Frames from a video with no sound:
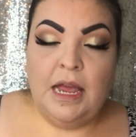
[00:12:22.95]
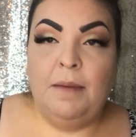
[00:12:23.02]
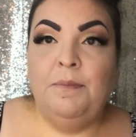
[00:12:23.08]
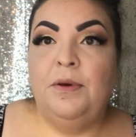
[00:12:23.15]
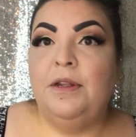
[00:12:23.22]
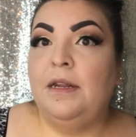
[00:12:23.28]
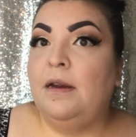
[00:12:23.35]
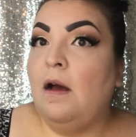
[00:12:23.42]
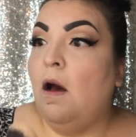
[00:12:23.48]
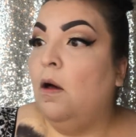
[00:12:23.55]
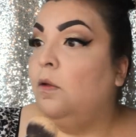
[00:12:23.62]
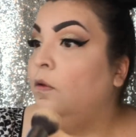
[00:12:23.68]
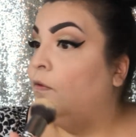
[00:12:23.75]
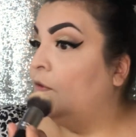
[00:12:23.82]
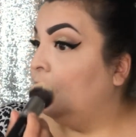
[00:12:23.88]
and put it
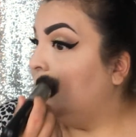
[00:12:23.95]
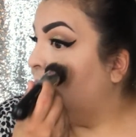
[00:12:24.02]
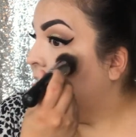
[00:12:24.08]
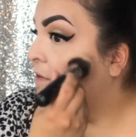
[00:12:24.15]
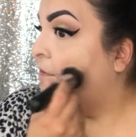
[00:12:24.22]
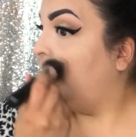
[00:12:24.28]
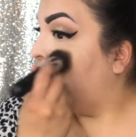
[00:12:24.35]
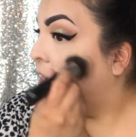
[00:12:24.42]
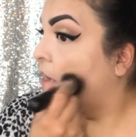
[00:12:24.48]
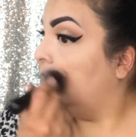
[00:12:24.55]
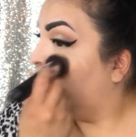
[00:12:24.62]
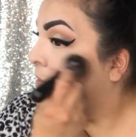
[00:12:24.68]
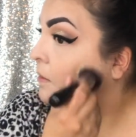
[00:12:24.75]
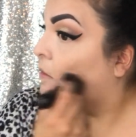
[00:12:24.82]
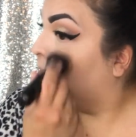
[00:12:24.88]
all over my
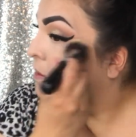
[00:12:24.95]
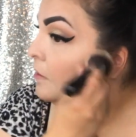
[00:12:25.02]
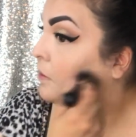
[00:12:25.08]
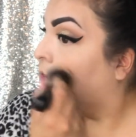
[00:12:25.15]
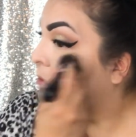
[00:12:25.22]
face.